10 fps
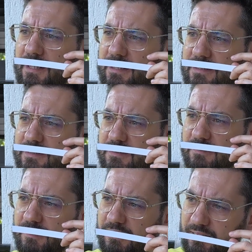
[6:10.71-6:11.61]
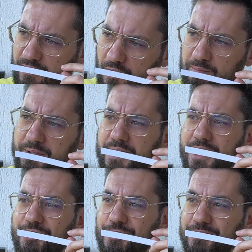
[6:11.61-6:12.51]
and
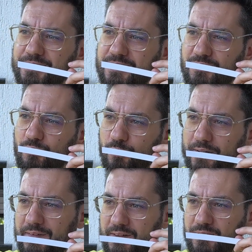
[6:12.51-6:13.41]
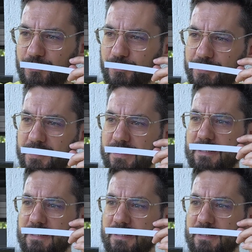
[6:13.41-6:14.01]
combinations with Oud